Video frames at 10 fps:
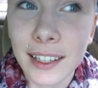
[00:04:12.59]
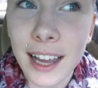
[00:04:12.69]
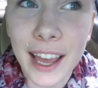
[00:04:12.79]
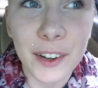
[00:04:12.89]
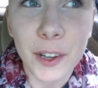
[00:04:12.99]

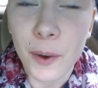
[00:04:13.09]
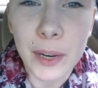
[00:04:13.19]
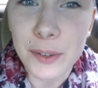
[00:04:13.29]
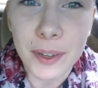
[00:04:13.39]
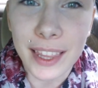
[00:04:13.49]
I don't know
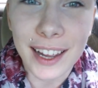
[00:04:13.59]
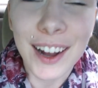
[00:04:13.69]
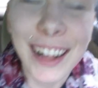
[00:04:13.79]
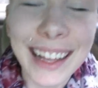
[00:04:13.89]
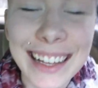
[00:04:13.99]
which one they
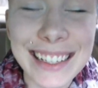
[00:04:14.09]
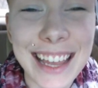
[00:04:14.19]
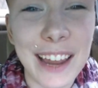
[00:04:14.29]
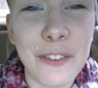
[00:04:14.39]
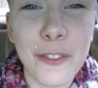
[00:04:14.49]
call it,
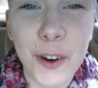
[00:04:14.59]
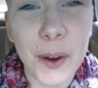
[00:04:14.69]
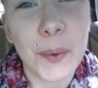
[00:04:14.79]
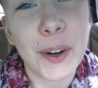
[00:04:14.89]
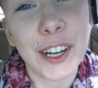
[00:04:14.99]
10
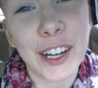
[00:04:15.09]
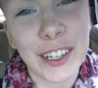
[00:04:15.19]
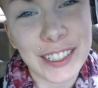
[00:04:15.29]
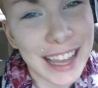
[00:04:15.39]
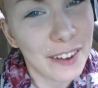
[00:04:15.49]

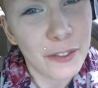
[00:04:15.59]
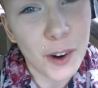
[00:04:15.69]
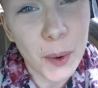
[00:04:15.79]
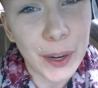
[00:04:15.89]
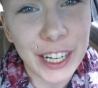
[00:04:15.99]
Forward or 10
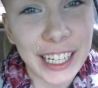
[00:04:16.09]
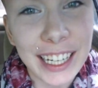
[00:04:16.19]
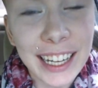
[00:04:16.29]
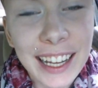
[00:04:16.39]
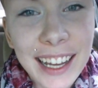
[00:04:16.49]
Forward.
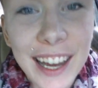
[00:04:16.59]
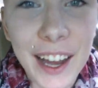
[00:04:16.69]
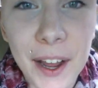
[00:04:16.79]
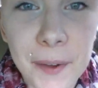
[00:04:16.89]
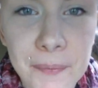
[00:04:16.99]

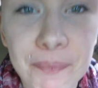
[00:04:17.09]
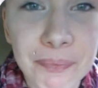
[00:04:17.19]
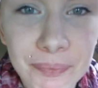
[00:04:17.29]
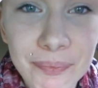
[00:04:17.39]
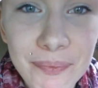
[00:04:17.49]
Um,
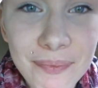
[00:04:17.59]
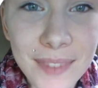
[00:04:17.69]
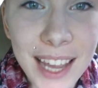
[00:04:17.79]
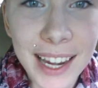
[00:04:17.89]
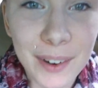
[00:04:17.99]

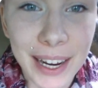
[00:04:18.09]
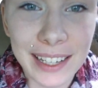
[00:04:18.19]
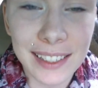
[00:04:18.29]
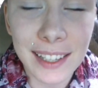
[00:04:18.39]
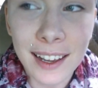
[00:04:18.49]

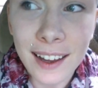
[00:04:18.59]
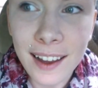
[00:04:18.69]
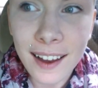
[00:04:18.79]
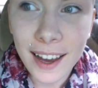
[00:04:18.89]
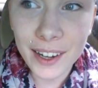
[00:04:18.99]
anyways,
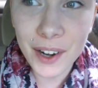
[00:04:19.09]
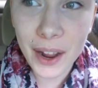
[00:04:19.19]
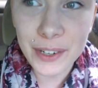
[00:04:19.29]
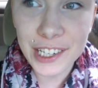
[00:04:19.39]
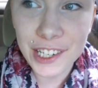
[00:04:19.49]
I don't
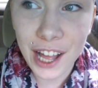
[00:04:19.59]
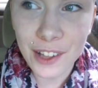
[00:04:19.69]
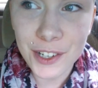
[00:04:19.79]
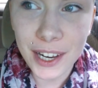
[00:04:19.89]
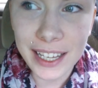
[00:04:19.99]
know, I would just
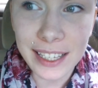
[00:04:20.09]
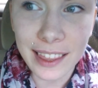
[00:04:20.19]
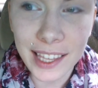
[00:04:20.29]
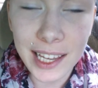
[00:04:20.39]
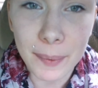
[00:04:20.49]
challenge you guys to
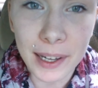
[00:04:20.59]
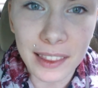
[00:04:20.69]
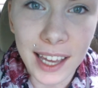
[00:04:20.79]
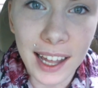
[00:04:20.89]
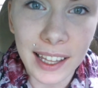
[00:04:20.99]
think
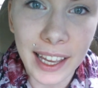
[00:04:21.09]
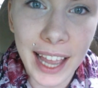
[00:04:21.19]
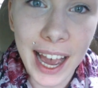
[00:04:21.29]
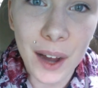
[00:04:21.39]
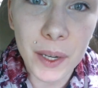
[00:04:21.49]
about that. Like,
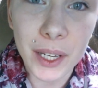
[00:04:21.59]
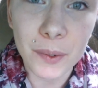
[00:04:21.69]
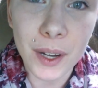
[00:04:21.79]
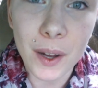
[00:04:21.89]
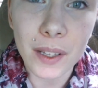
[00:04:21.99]
how do you
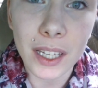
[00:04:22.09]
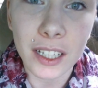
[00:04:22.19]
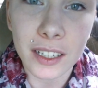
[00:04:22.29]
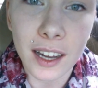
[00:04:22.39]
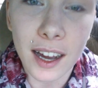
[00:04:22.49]
know that
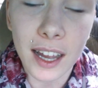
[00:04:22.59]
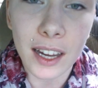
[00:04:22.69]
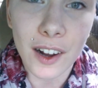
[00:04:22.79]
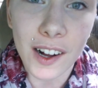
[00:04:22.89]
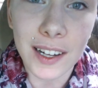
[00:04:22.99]
you're
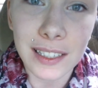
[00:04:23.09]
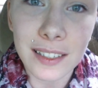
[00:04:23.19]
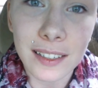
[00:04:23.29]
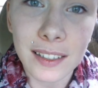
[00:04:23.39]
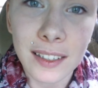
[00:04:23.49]
not
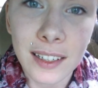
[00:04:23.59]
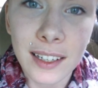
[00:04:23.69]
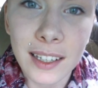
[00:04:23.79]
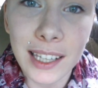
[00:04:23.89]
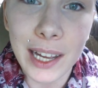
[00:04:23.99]
called?
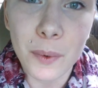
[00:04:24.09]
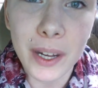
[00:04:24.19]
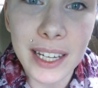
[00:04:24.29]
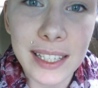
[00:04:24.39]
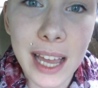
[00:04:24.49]
Like,
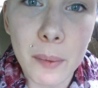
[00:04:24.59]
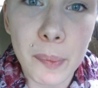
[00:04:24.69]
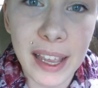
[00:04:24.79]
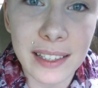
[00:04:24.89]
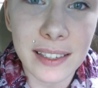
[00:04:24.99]
what is that
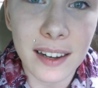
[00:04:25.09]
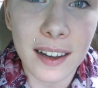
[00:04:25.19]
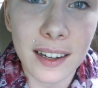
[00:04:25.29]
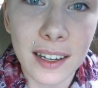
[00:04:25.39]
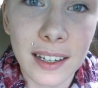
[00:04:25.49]
based
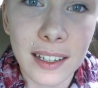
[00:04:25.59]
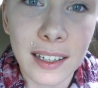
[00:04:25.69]
on?